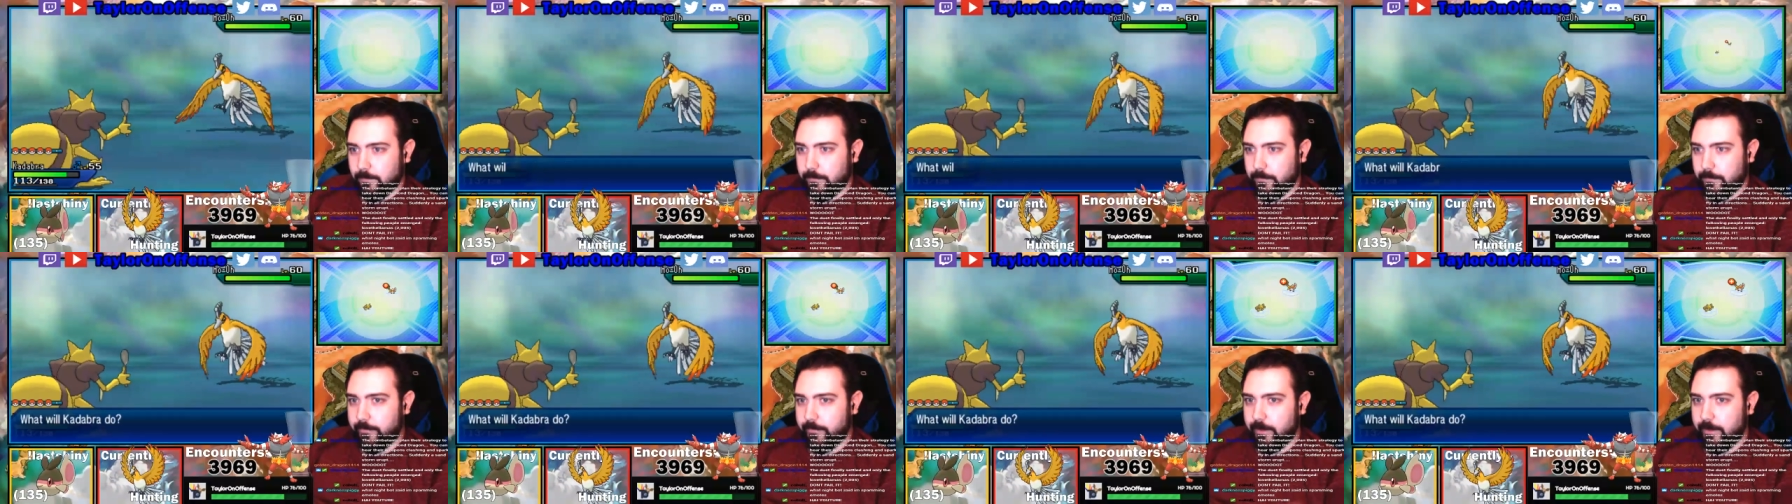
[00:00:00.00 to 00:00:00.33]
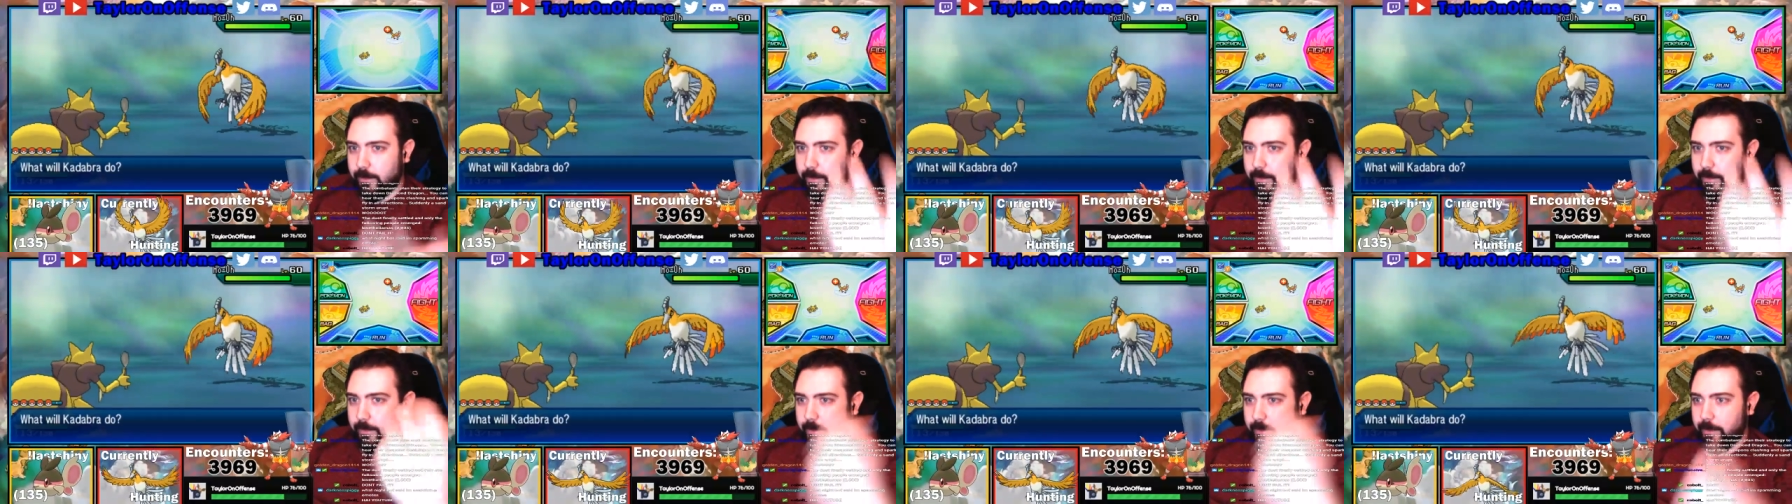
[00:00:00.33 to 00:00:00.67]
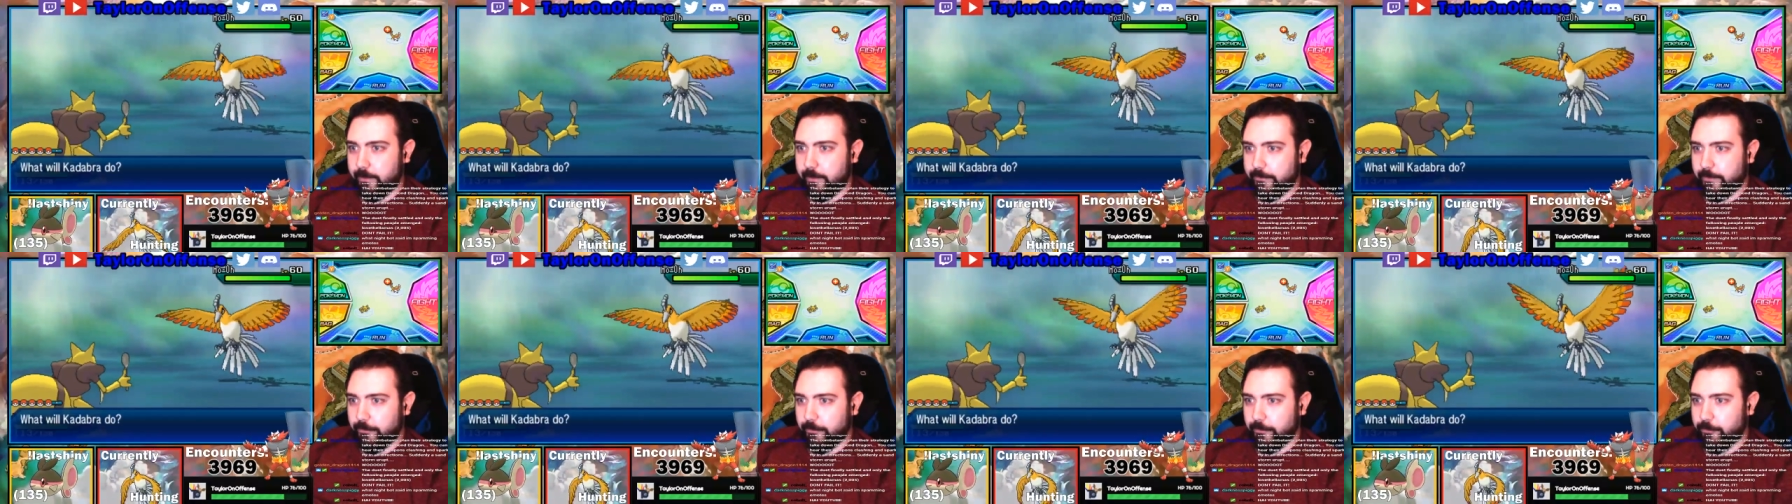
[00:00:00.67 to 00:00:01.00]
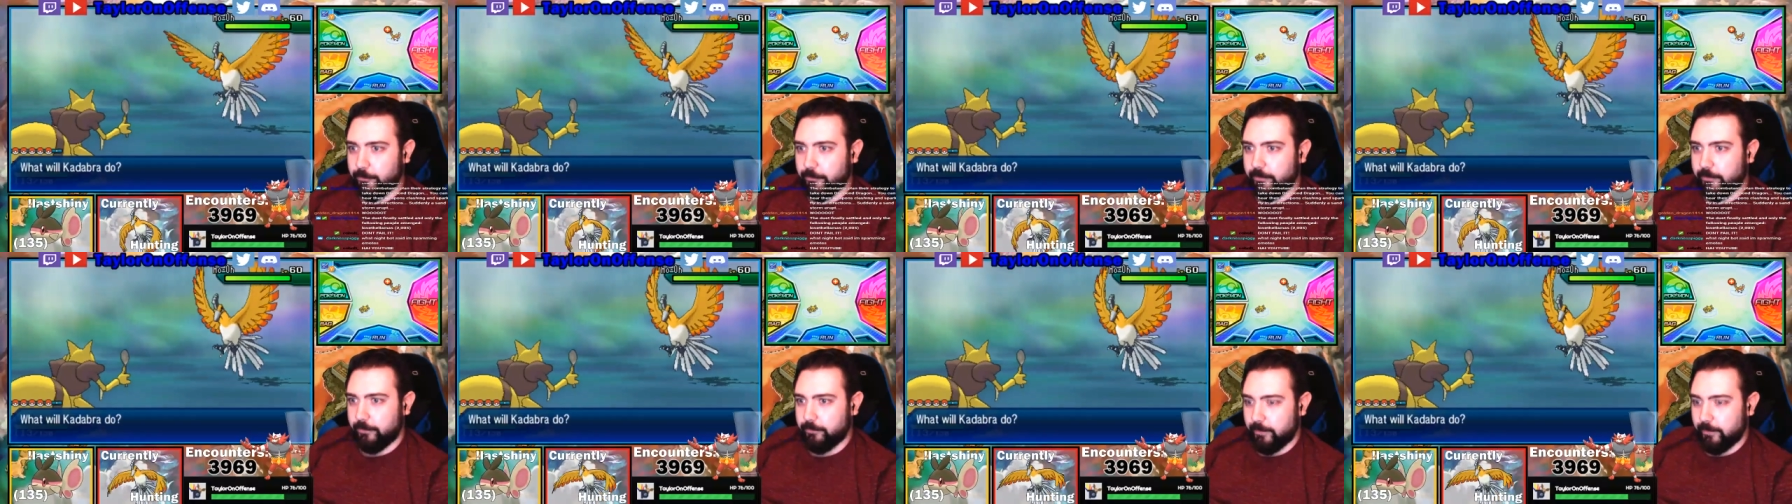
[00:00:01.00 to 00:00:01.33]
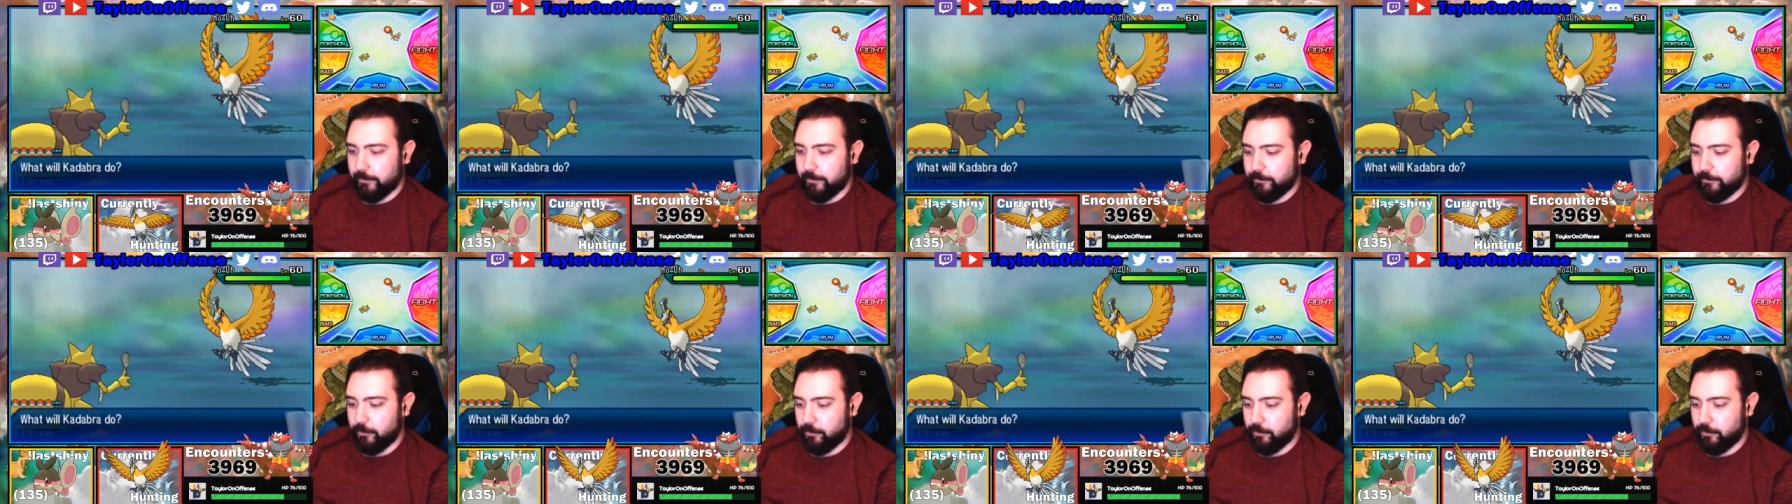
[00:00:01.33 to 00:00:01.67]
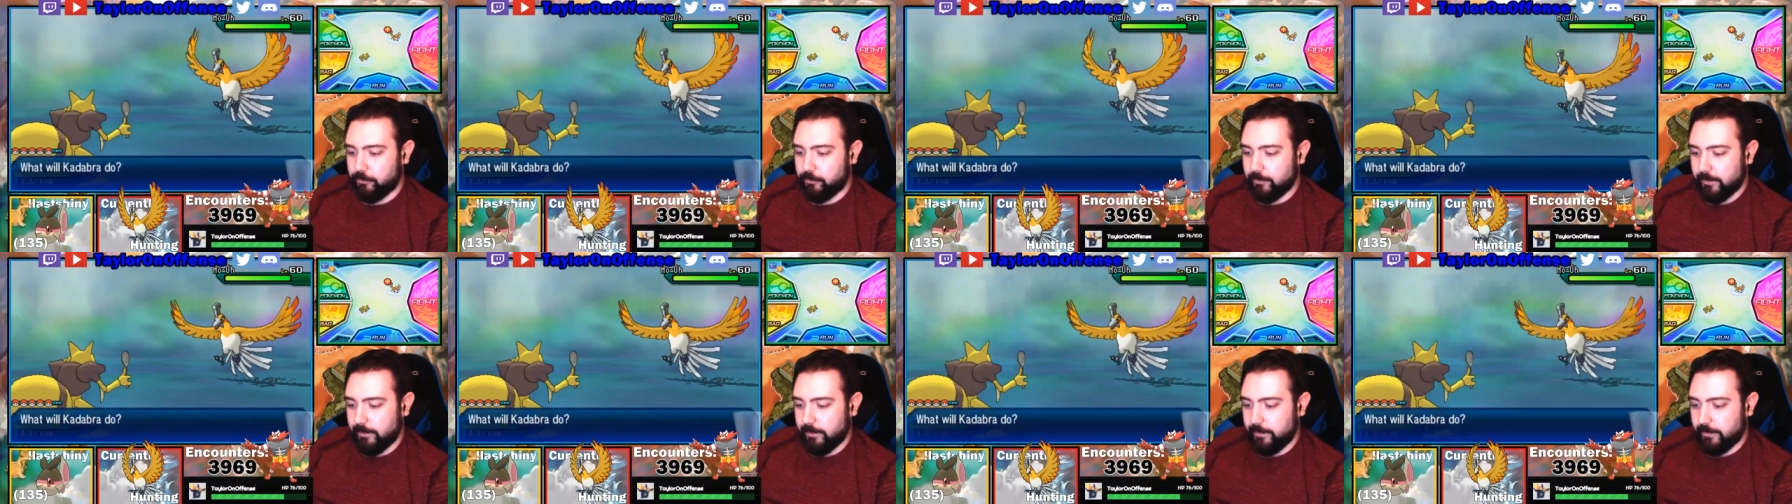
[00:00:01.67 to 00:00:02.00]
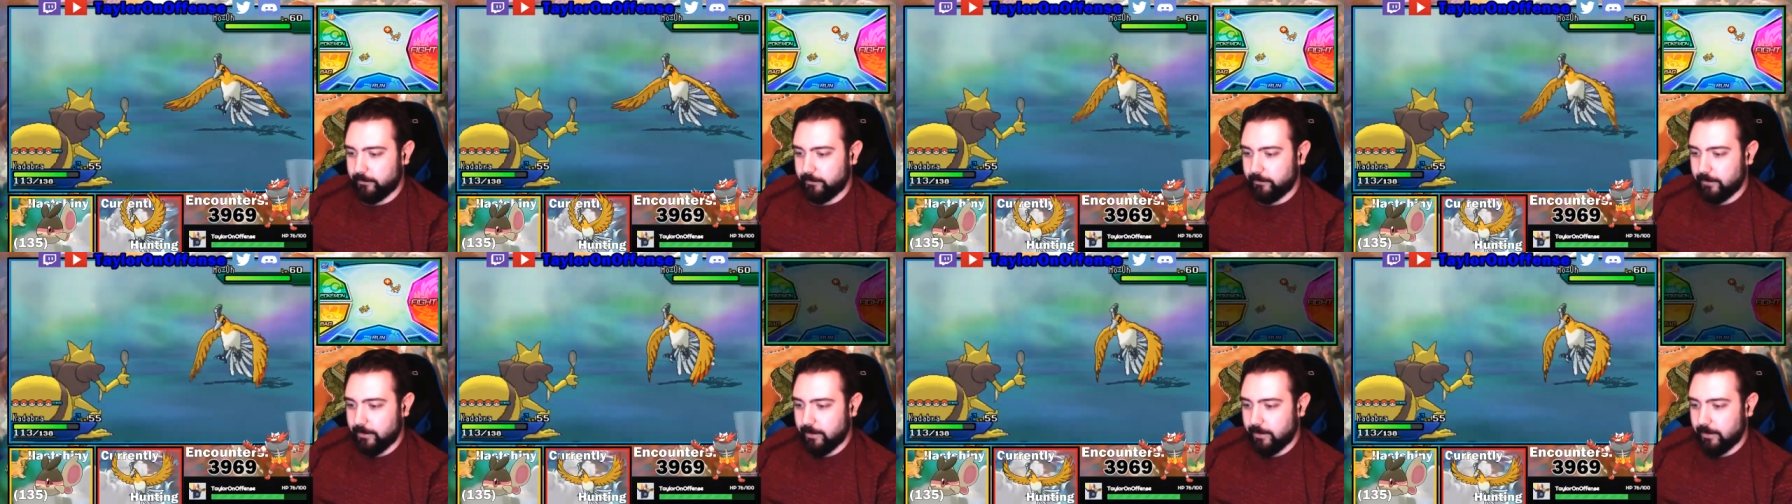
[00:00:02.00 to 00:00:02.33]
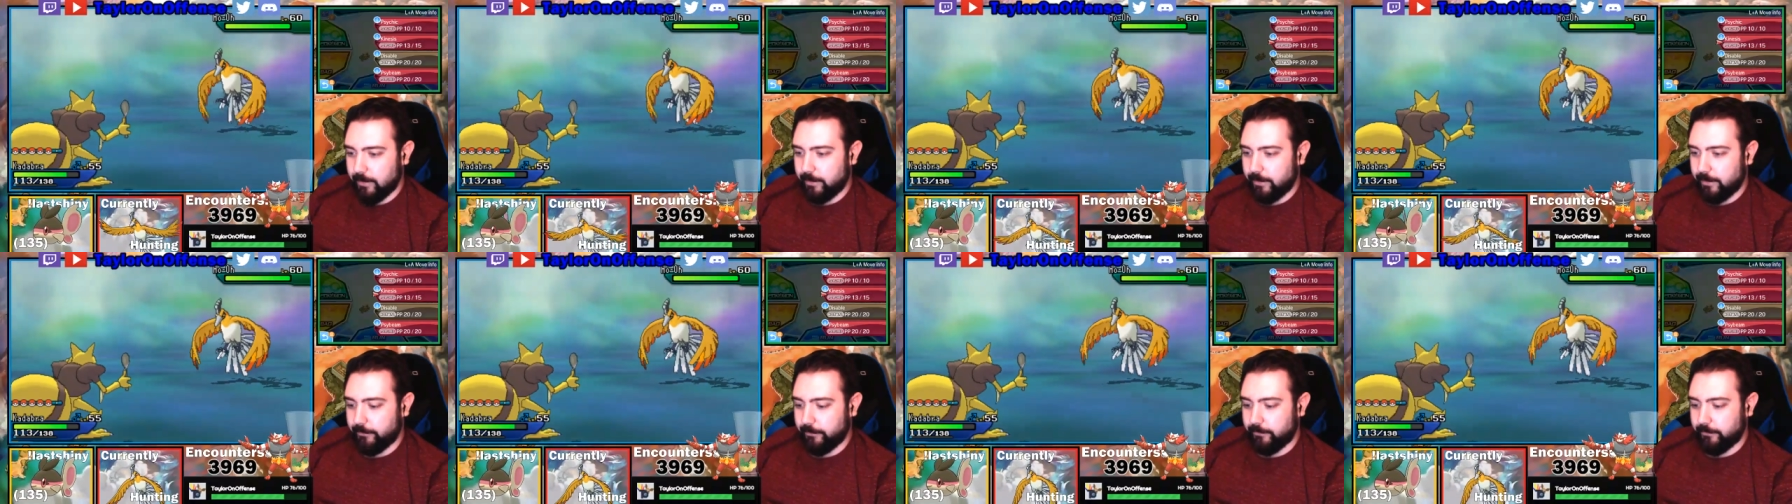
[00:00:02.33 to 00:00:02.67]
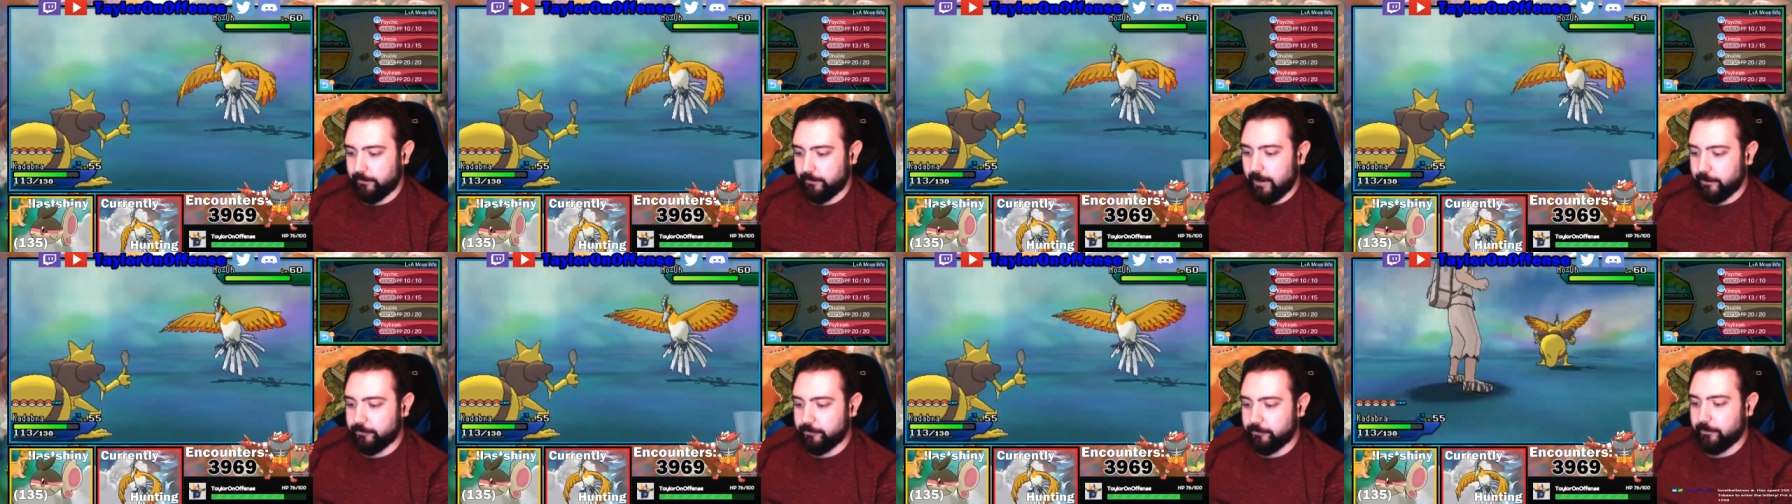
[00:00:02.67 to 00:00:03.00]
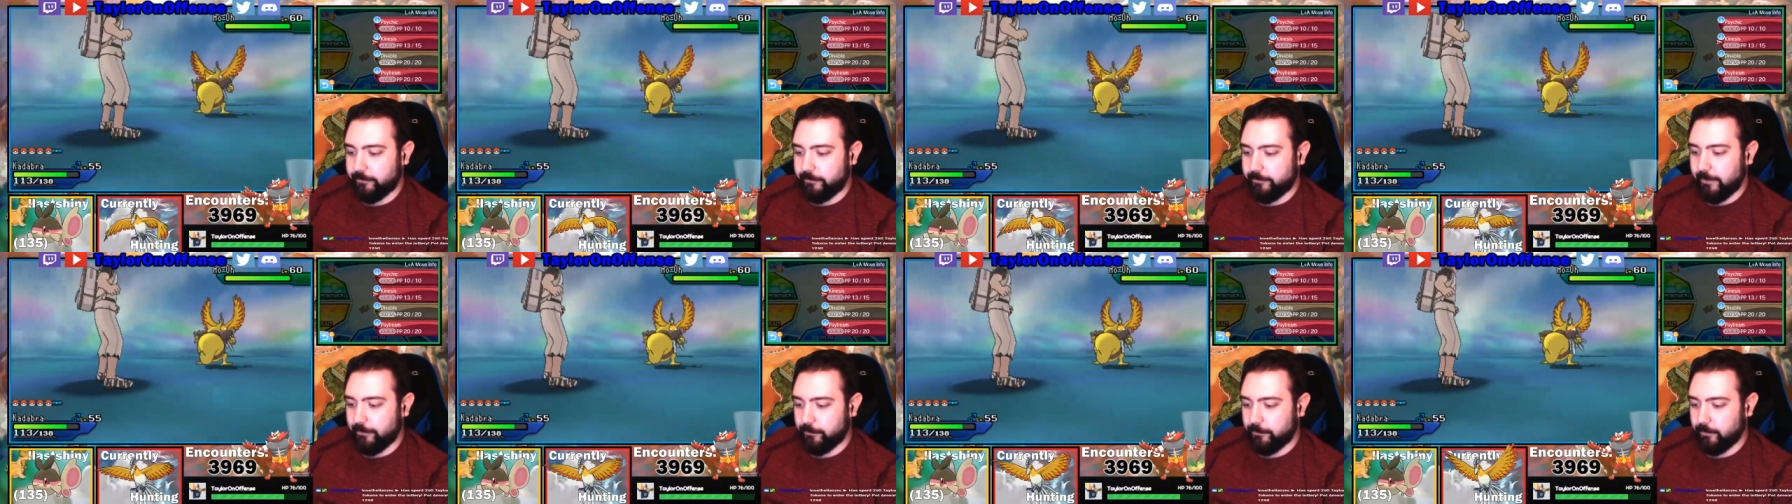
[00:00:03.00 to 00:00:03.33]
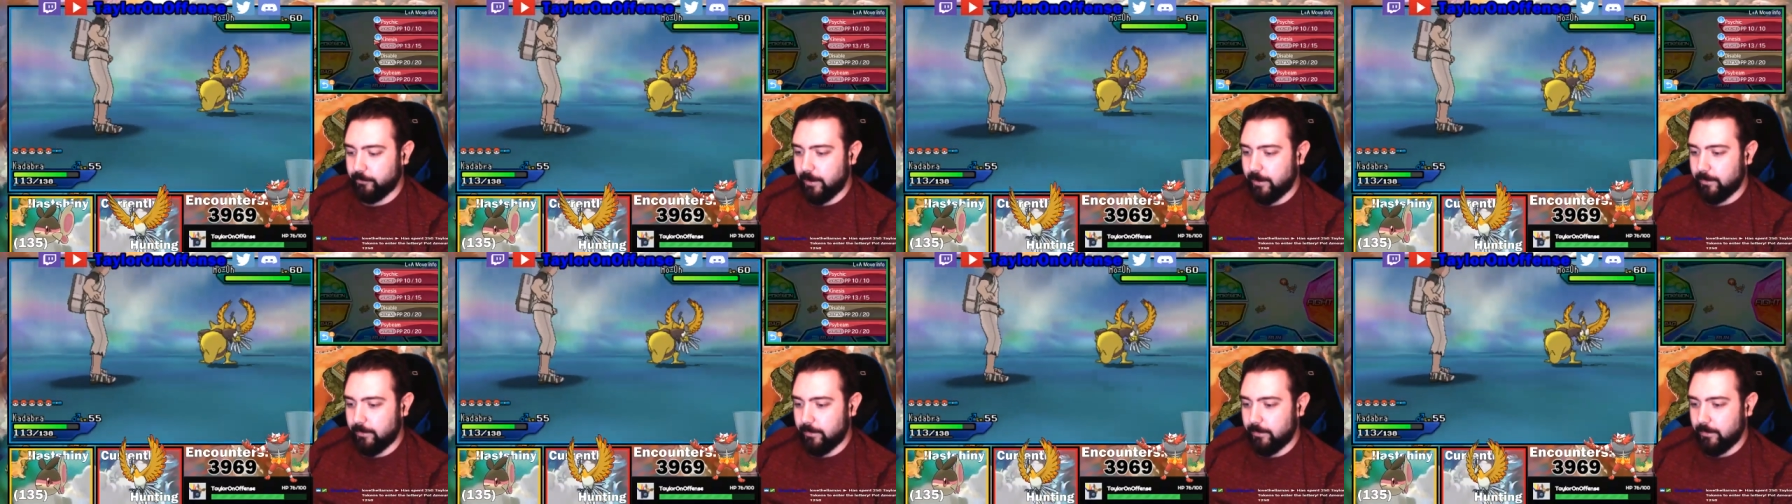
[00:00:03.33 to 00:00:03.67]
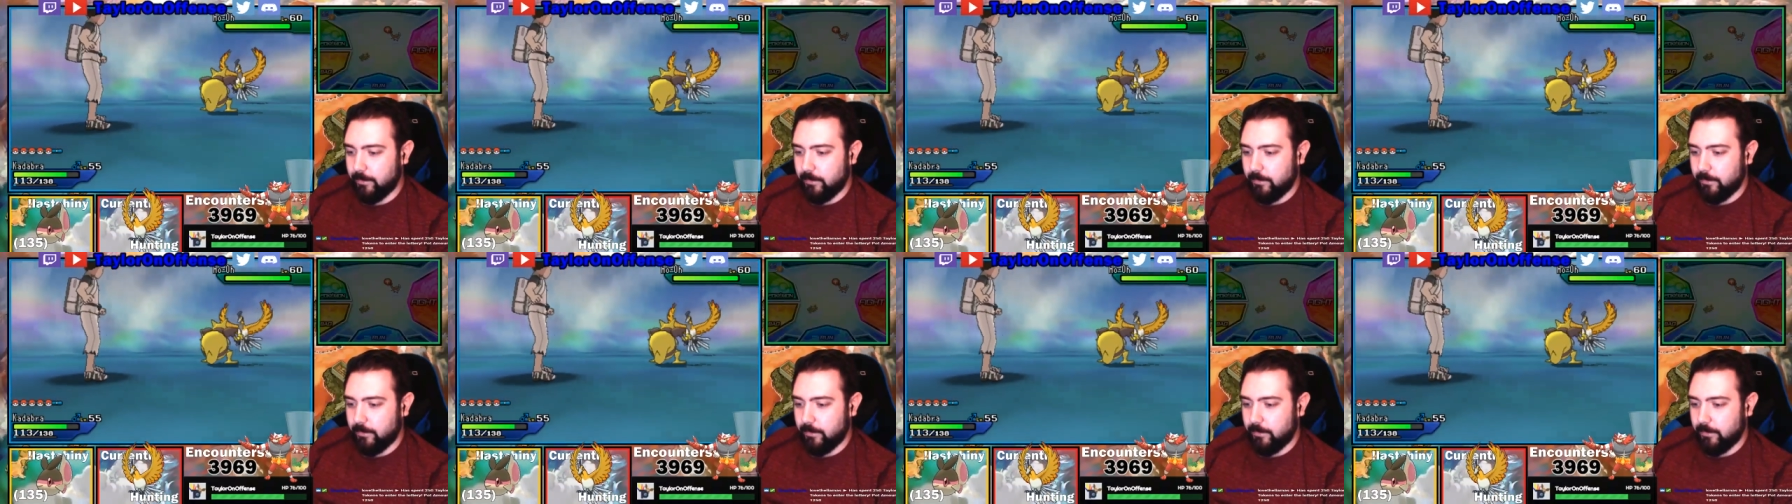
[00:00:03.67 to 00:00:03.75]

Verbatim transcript: See, it has extra sensory. I told you, Alex. It has extra sensory.